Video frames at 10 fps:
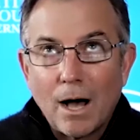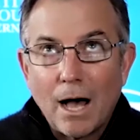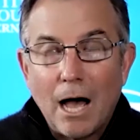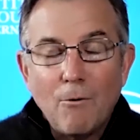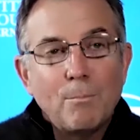
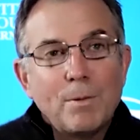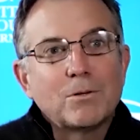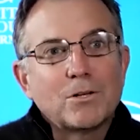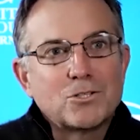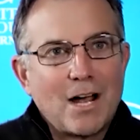are
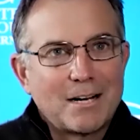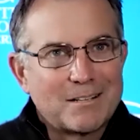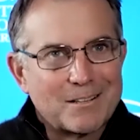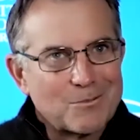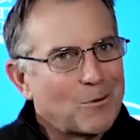people attracted
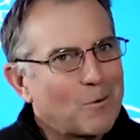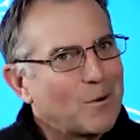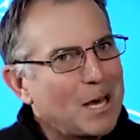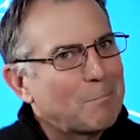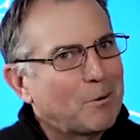to this? What kind of